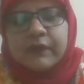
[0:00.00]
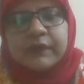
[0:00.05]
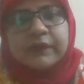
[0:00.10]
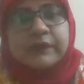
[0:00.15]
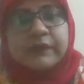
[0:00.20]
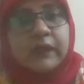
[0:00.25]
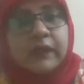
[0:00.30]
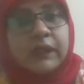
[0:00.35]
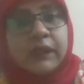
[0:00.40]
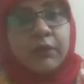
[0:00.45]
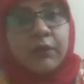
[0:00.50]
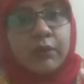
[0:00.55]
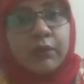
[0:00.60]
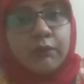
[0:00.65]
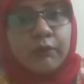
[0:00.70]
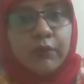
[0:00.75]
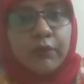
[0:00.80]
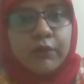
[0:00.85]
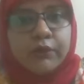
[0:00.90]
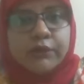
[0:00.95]
the CEO
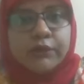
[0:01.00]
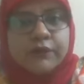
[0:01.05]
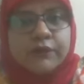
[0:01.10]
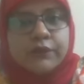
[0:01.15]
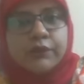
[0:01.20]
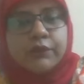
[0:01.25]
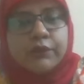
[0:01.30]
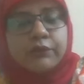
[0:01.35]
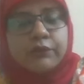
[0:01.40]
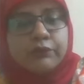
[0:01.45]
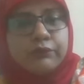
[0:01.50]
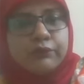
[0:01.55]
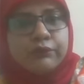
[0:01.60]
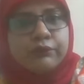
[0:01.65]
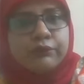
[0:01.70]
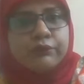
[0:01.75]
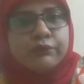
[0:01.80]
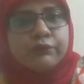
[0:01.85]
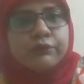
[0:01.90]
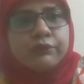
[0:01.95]
wants you
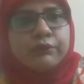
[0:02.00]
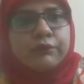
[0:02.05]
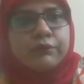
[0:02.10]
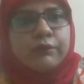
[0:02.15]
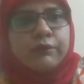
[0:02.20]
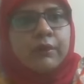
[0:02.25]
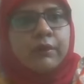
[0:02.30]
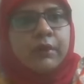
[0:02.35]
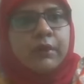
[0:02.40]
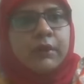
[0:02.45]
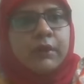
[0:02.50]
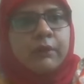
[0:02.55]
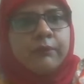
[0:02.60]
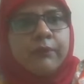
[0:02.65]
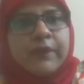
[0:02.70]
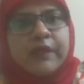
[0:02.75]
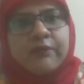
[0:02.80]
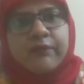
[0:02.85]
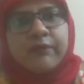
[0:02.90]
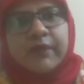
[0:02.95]
to
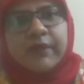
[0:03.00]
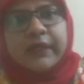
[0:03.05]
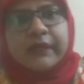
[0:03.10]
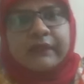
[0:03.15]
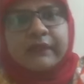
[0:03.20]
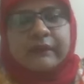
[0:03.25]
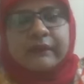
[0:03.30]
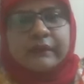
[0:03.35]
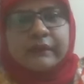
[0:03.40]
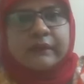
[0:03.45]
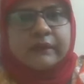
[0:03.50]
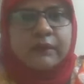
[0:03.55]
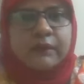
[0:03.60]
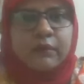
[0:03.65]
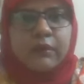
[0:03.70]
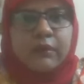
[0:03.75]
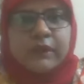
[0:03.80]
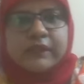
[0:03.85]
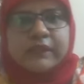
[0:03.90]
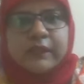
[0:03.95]
briefly discuss the
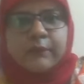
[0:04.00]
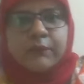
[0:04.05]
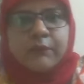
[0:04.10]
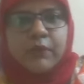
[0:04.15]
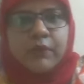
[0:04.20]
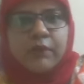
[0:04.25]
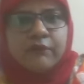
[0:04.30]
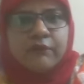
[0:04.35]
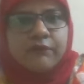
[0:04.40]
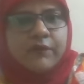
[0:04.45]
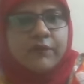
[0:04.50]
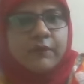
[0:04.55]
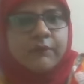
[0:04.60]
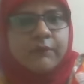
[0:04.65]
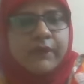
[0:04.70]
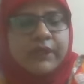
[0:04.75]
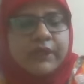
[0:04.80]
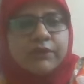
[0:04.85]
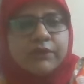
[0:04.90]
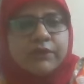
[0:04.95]
concept of
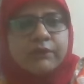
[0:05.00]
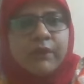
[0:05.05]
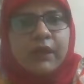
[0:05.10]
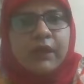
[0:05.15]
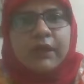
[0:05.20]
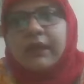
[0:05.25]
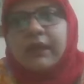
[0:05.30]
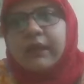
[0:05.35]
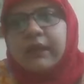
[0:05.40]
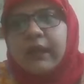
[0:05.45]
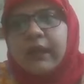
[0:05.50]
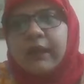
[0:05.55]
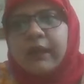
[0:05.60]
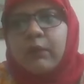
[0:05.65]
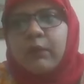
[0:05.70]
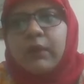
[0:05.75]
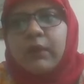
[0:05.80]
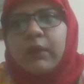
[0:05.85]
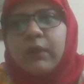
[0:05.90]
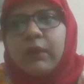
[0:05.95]
benchmarking
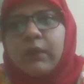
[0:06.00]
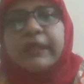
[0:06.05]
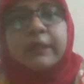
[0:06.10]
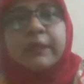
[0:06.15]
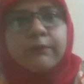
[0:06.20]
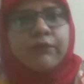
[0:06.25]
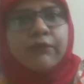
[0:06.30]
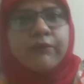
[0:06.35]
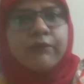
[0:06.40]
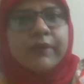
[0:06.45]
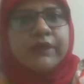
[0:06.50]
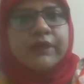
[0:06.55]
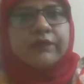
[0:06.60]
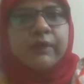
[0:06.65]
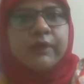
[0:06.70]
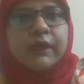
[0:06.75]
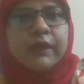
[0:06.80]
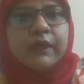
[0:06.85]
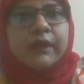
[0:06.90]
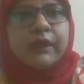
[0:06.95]
and what type of
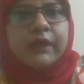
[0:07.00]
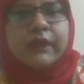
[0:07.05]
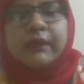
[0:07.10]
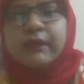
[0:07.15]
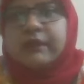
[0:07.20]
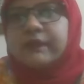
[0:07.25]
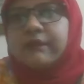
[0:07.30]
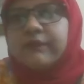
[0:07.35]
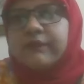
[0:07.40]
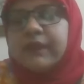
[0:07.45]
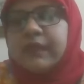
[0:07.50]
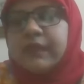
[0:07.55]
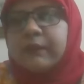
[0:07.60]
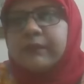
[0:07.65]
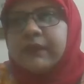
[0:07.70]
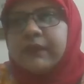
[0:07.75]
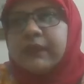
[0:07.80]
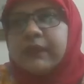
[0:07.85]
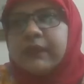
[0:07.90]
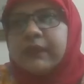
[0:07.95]
benchmarking is
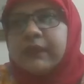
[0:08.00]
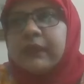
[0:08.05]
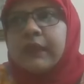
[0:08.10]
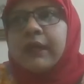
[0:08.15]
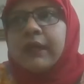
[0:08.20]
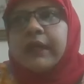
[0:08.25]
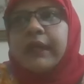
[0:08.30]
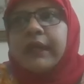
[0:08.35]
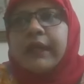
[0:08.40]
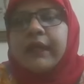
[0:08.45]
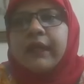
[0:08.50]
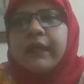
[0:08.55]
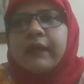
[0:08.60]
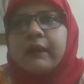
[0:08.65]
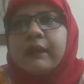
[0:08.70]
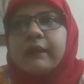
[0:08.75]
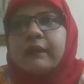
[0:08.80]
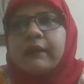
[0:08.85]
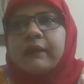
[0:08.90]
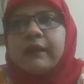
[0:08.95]
available,
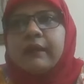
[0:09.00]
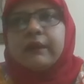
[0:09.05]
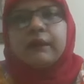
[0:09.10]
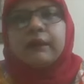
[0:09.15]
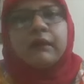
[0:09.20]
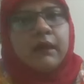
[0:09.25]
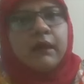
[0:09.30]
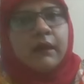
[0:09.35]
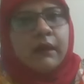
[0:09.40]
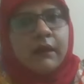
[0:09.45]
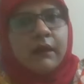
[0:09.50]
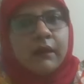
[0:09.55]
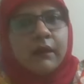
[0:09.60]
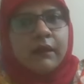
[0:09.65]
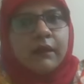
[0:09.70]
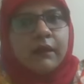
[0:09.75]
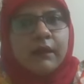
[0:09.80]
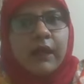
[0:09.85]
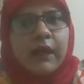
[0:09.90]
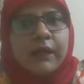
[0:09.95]
and then
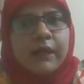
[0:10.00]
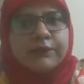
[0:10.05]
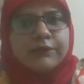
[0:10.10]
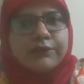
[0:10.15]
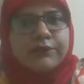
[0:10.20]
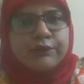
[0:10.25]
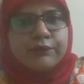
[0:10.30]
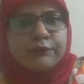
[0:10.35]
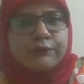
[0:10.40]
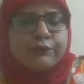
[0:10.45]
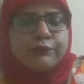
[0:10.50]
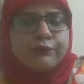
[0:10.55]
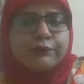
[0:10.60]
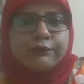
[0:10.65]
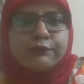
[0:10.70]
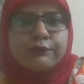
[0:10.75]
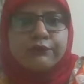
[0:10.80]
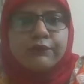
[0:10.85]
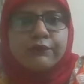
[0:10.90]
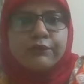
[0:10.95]
ask you
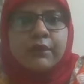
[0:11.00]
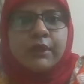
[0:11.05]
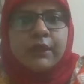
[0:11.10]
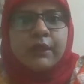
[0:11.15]
to